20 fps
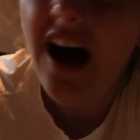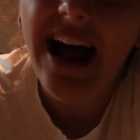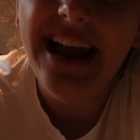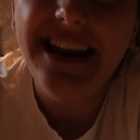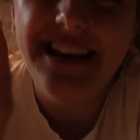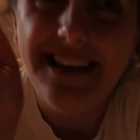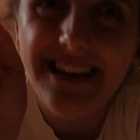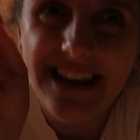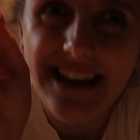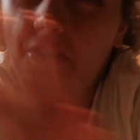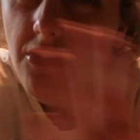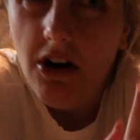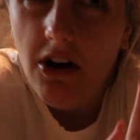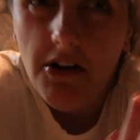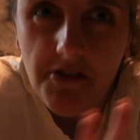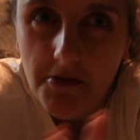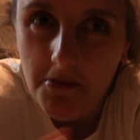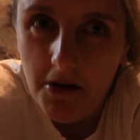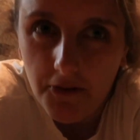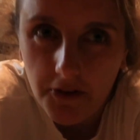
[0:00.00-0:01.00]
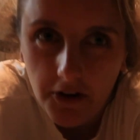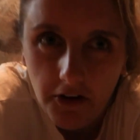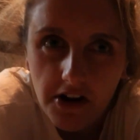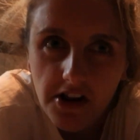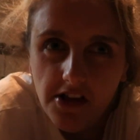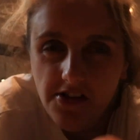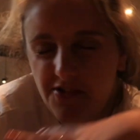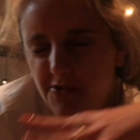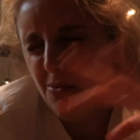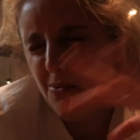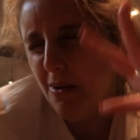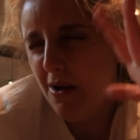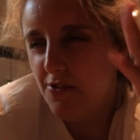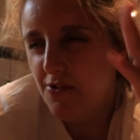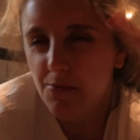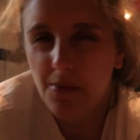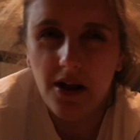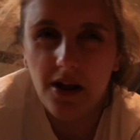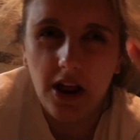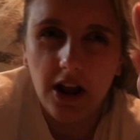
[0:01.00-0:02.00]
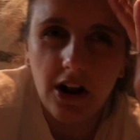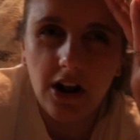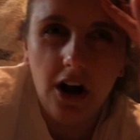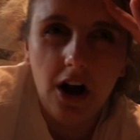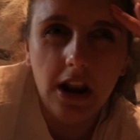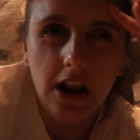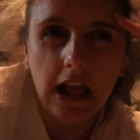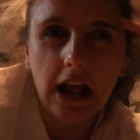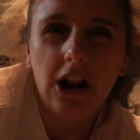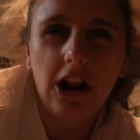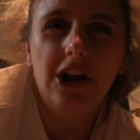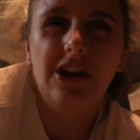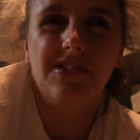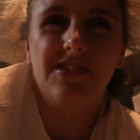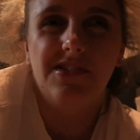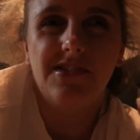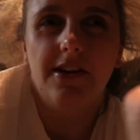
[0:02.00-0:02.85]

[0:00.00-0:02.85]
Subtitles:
And there are some other ingredients as well, like garlic cloves,